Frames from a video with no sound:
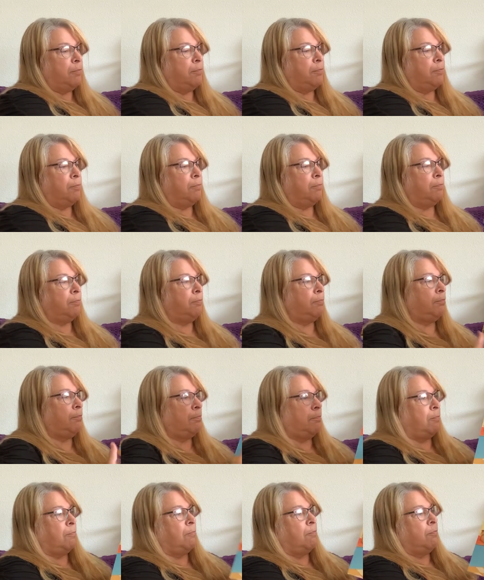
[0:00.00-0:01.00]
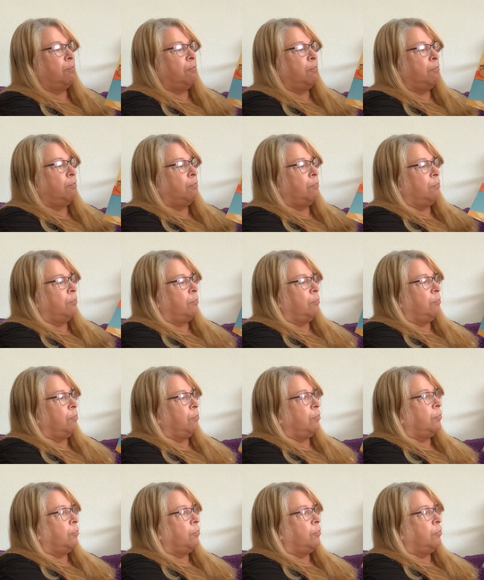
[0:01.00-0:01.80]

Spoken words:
Nobody speaks.